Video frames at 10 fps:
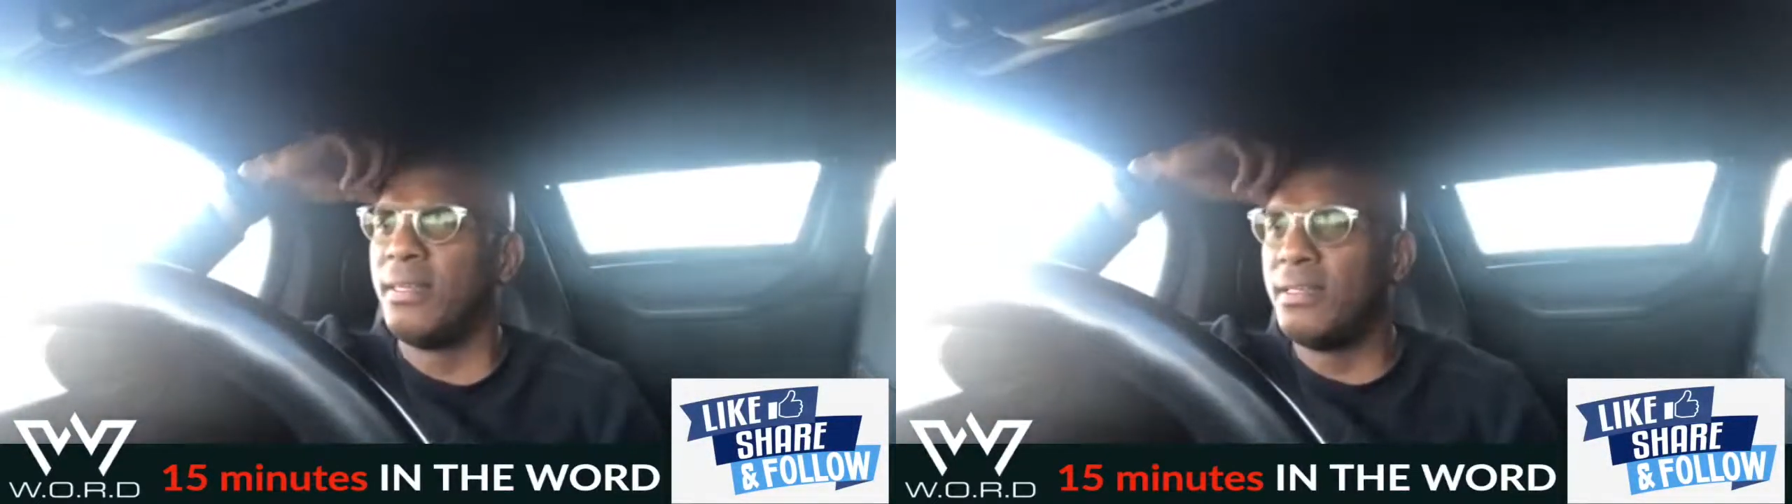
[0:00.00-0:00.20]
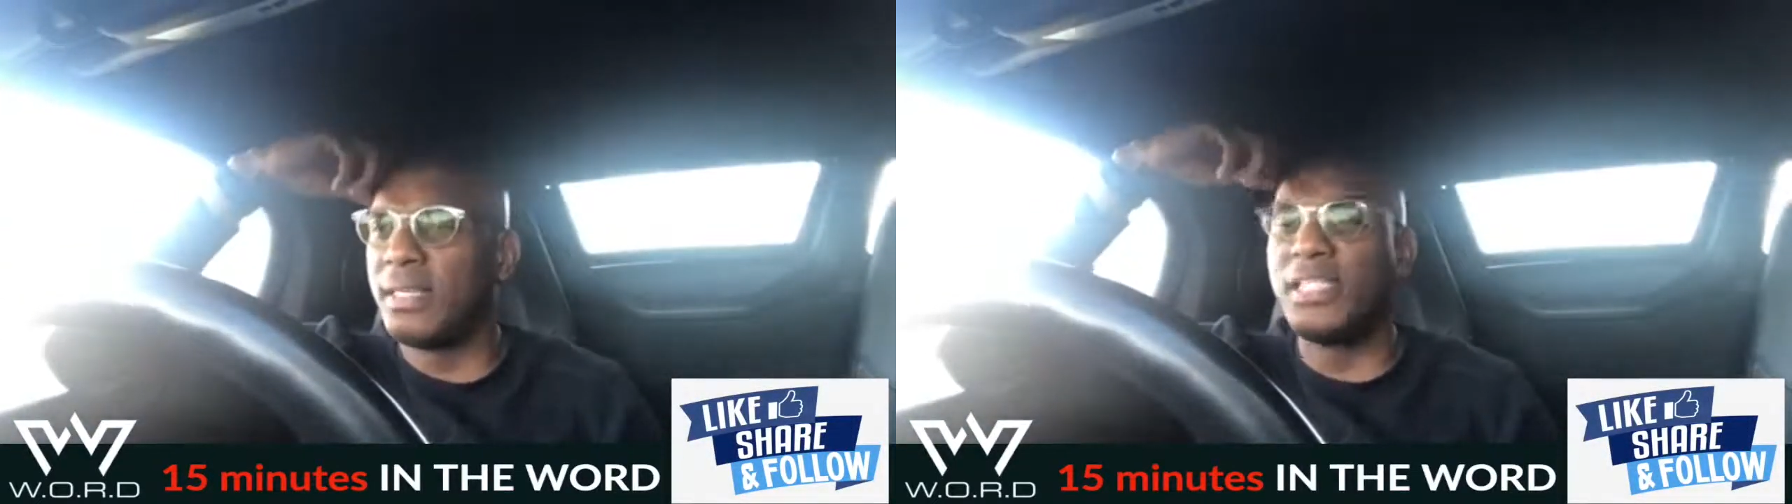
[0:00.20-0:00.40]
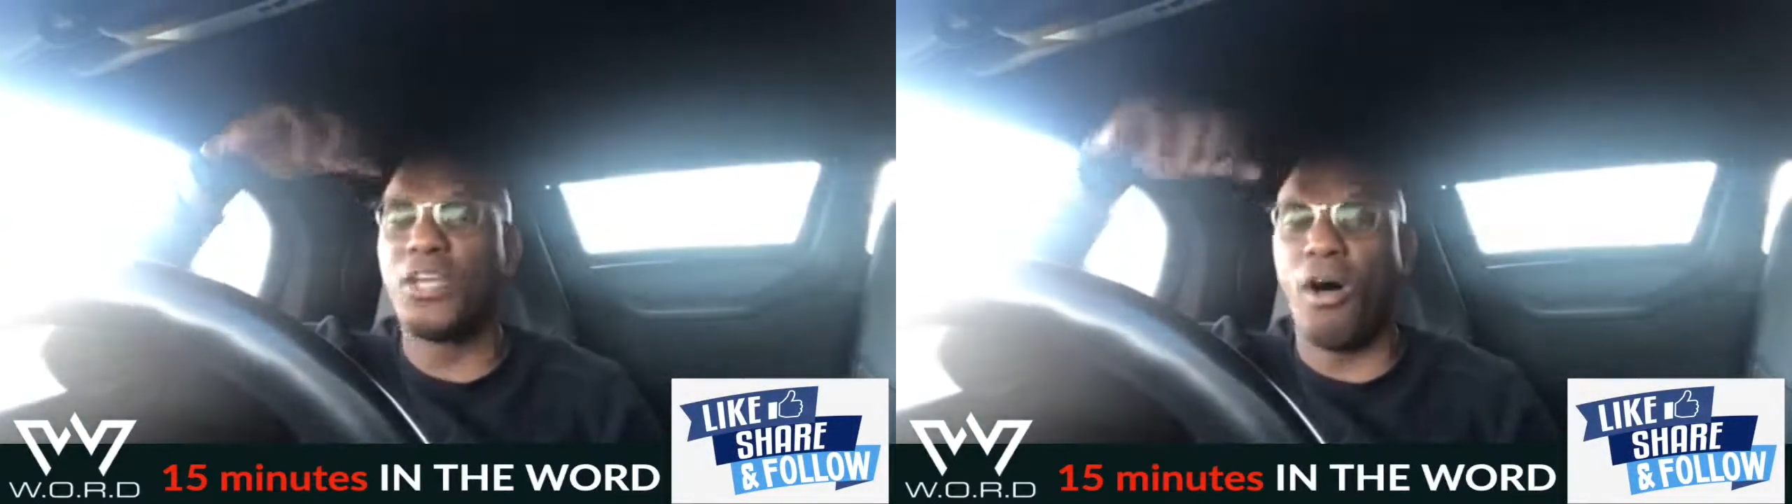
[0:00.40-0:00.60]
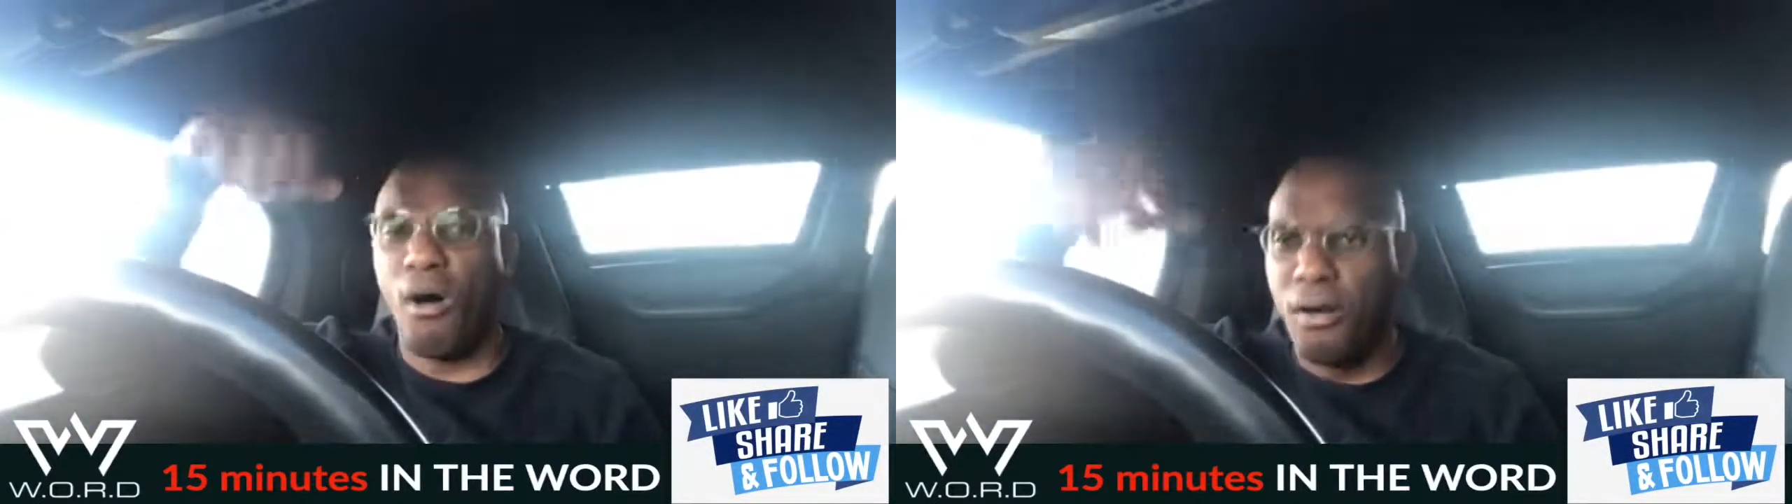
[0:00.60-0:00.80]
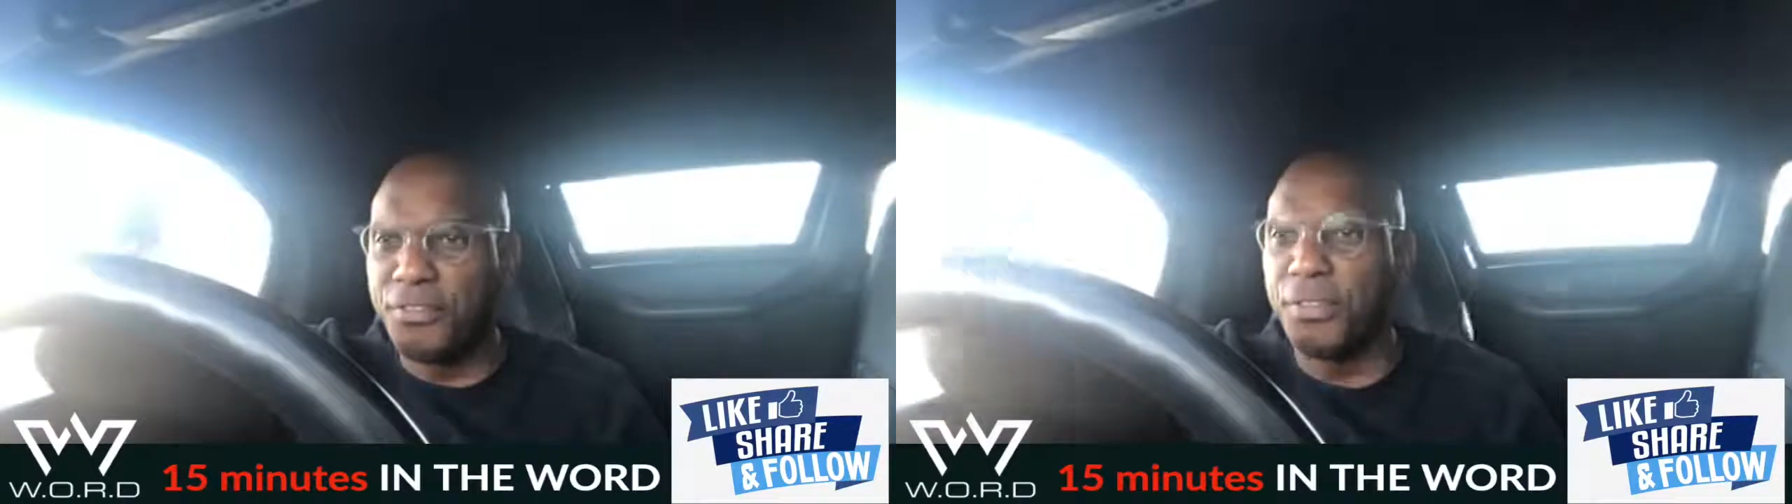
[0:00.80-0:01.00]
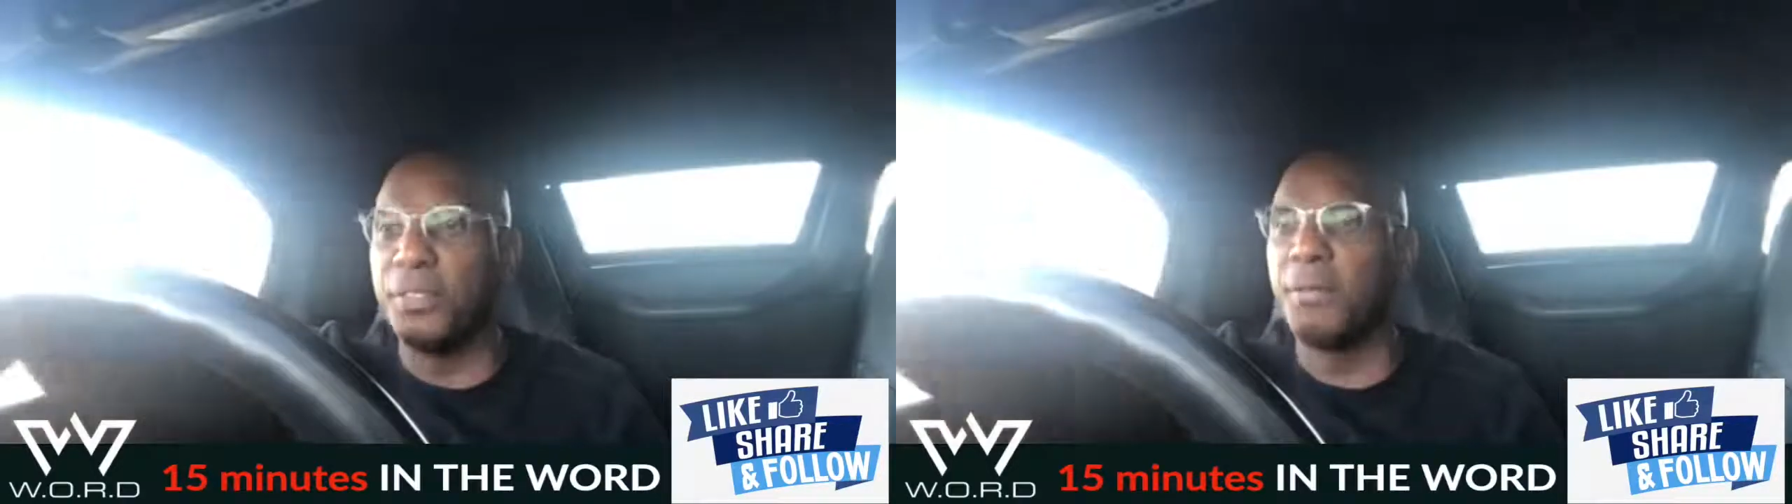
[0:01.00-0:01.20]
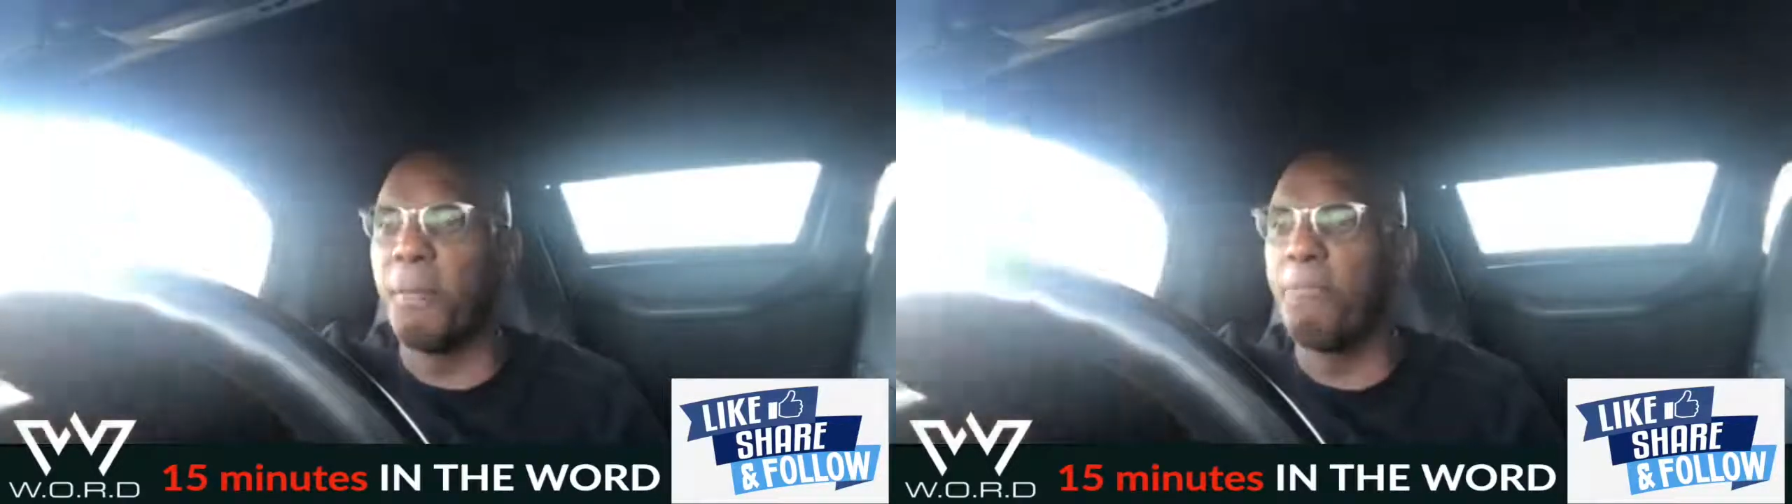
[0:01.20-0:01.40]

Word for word: It says offer